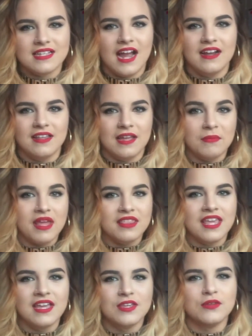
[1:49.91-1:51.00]
kind of like my
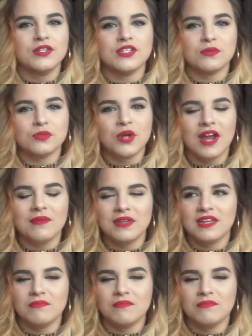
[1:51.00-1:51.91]
thank you to subscribing